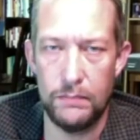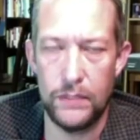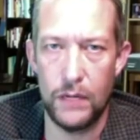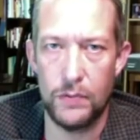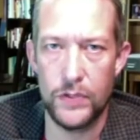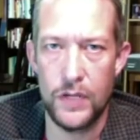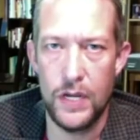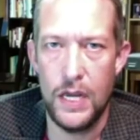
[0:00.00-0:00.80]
couples,